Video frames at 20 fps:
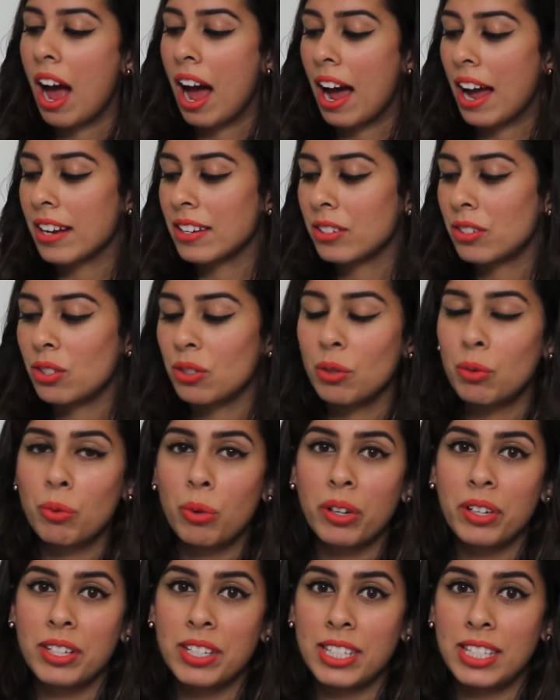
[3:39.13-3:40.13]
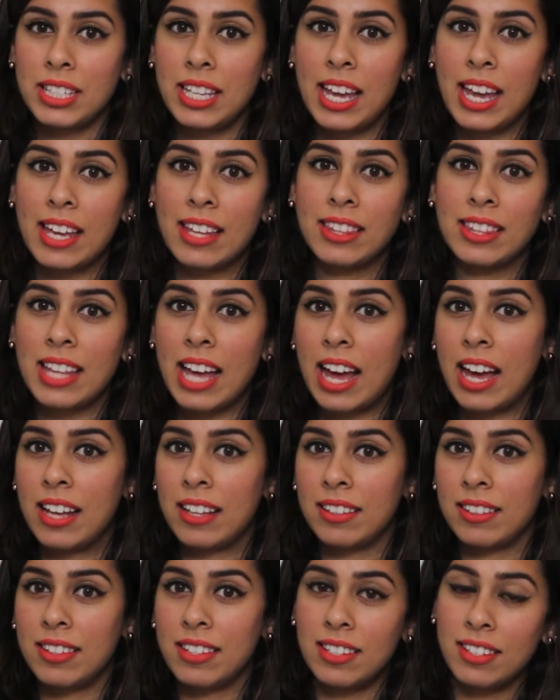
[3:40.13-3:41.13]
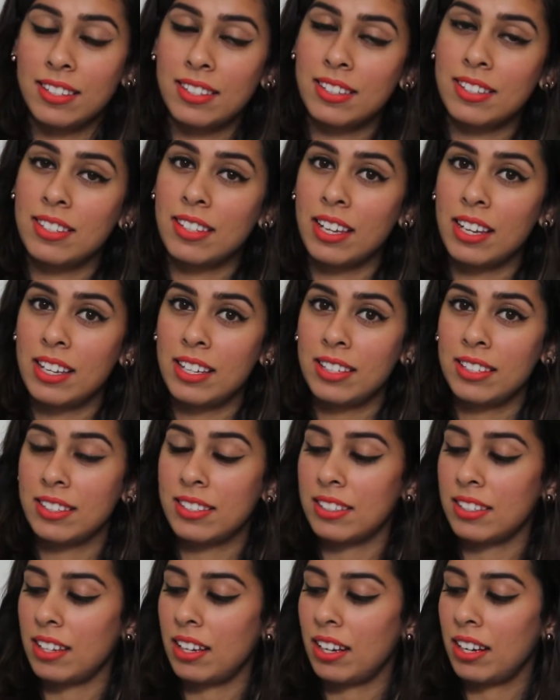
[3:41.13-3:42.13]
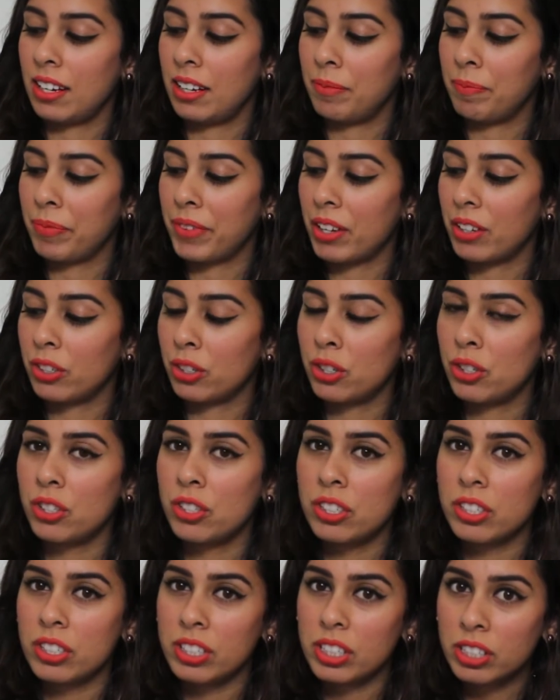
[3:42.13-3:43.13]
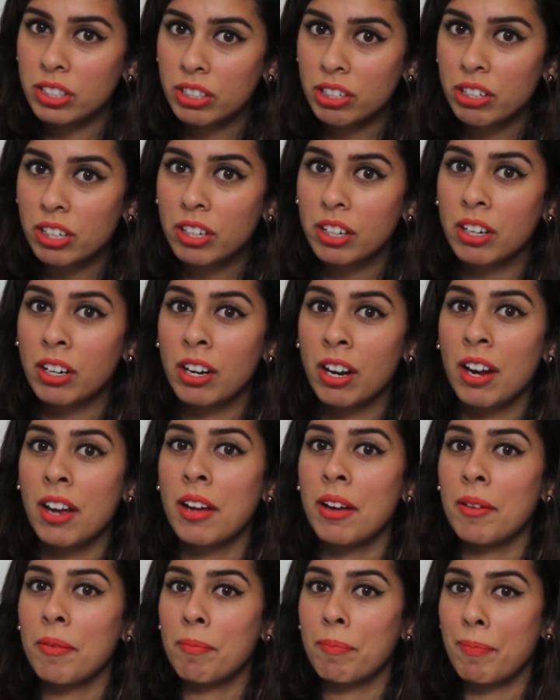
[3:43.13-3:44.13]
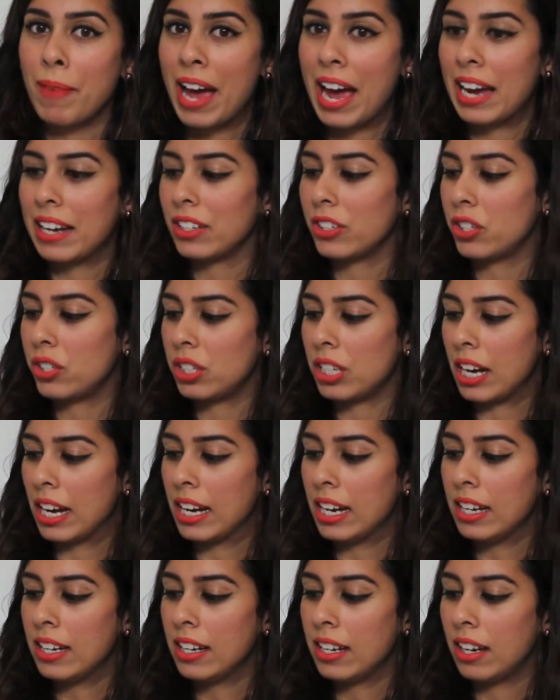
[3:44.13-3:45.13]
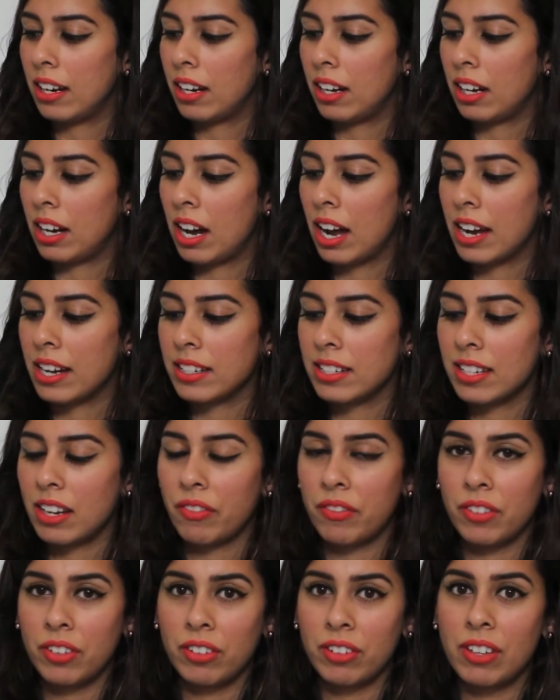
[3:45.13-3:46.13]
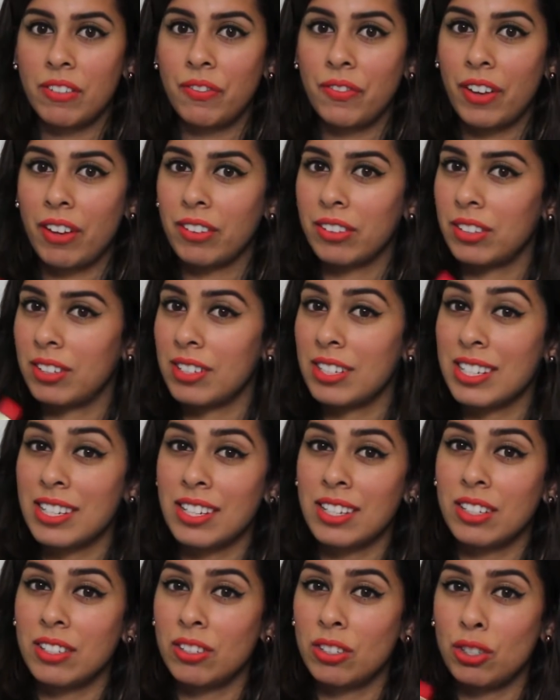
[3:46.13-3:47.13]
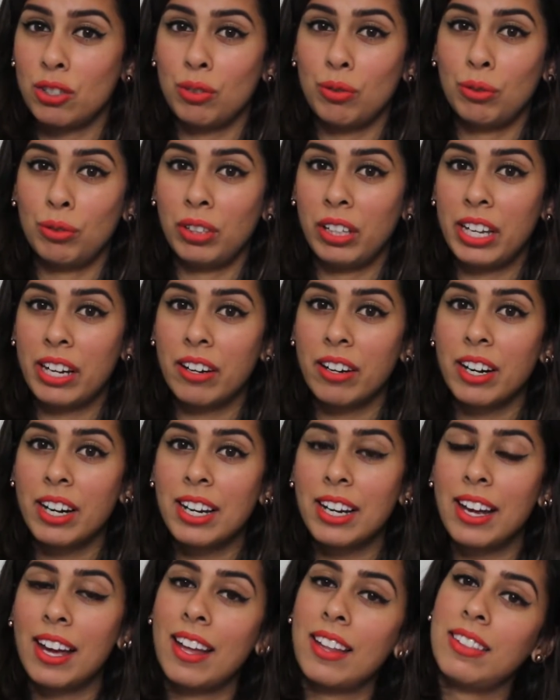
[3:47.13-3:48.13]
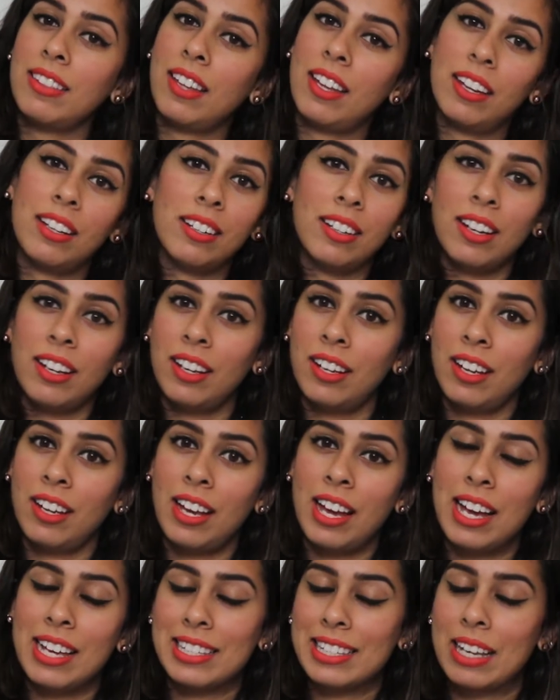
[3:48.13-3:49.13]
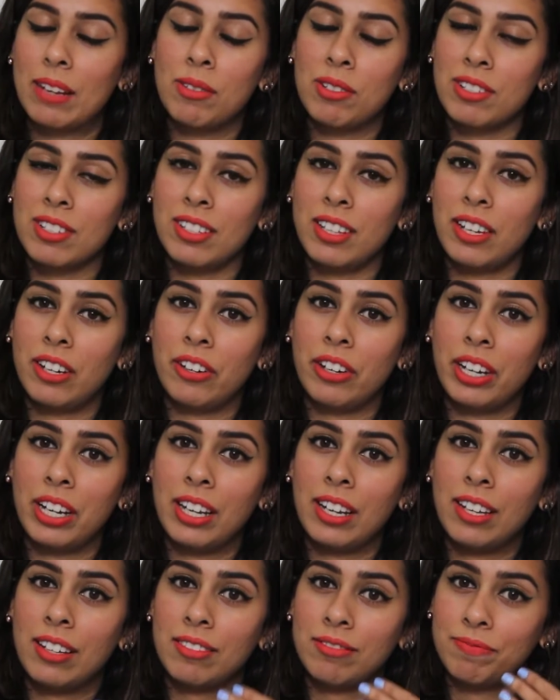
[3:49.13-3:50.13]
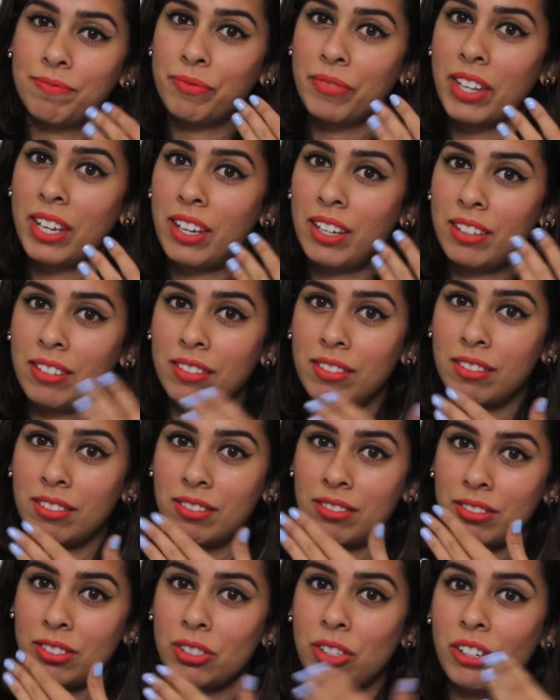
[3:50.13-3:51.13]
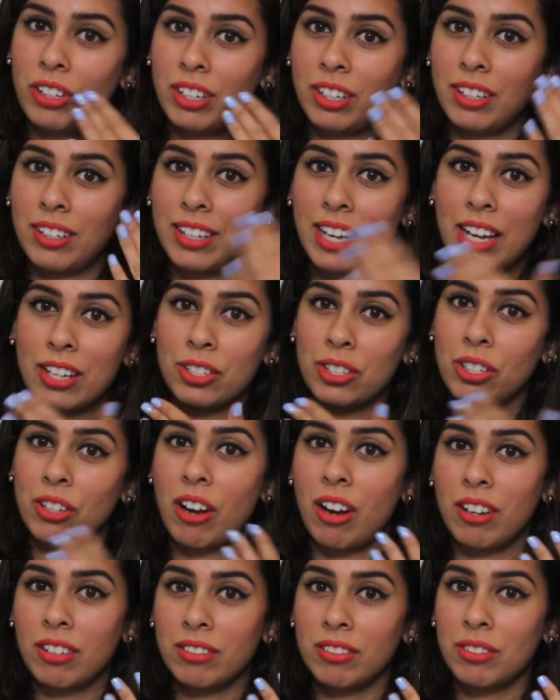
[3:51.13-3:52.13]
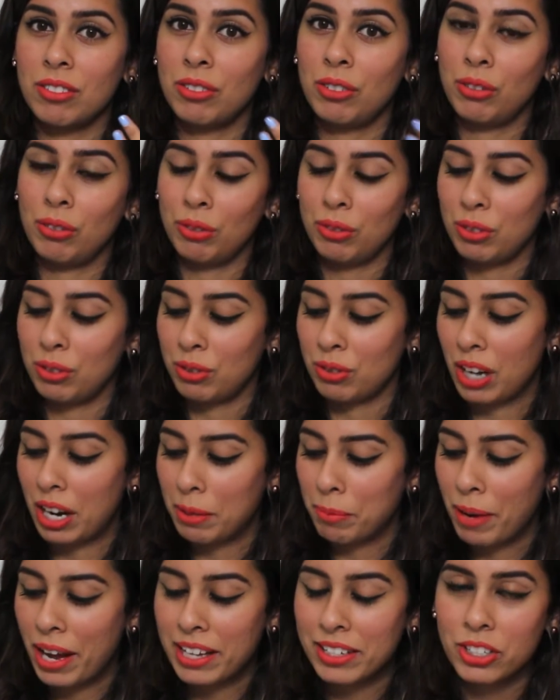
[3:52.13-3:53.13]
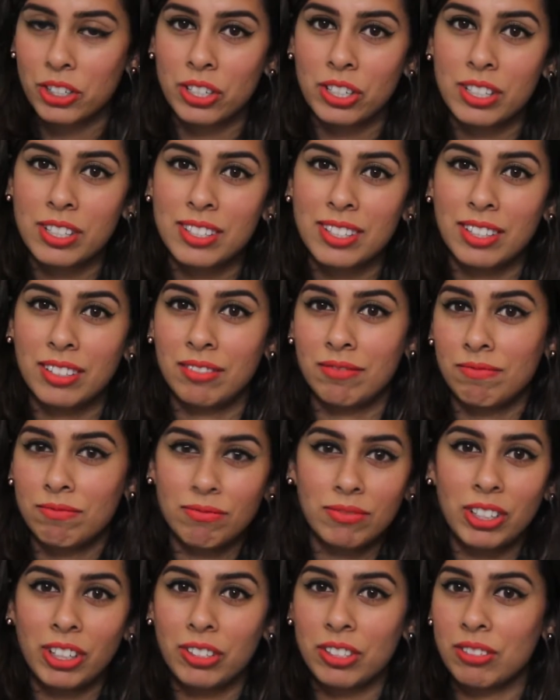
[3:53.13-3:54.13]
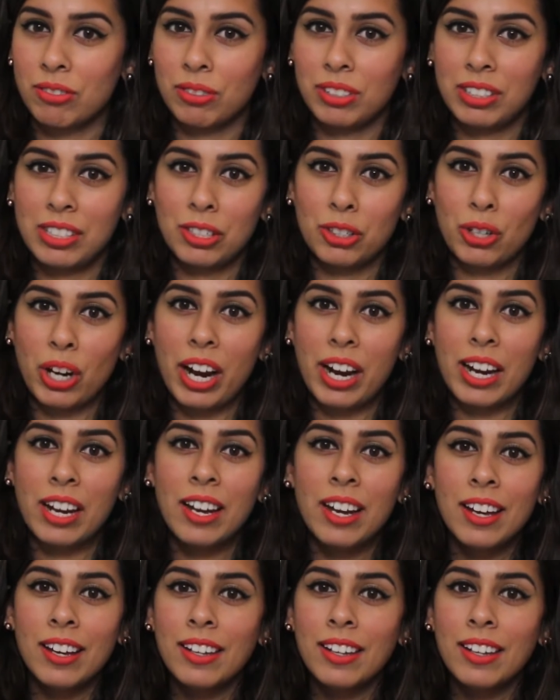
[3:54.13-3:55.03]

I do want to say that this is a sheer matte shade. I definitely felt the need to layer it, and then as I was layering, it started catching on to the dry patches and looked really dry.